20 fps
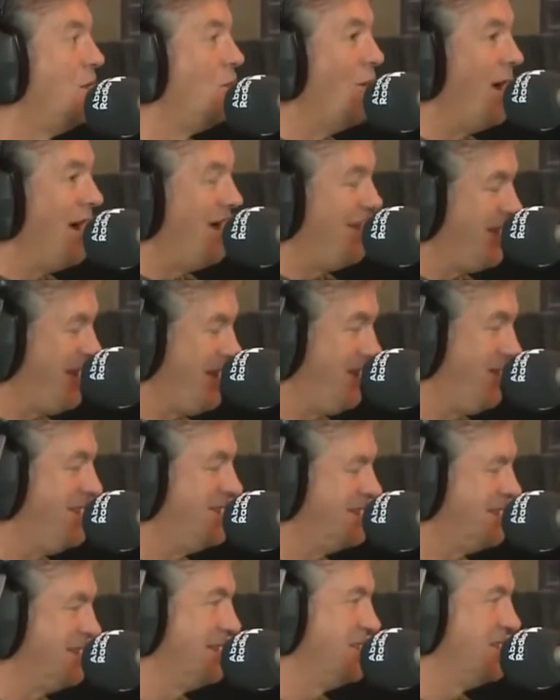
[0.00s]
where there
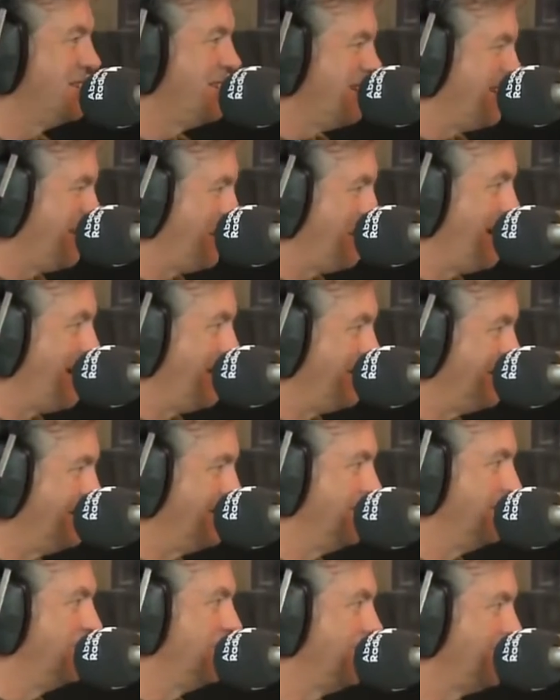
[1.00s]
is a certain amount
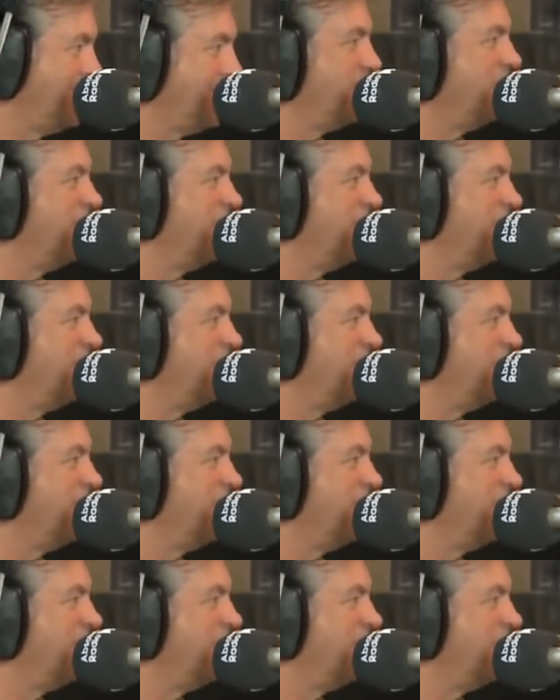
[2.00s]
of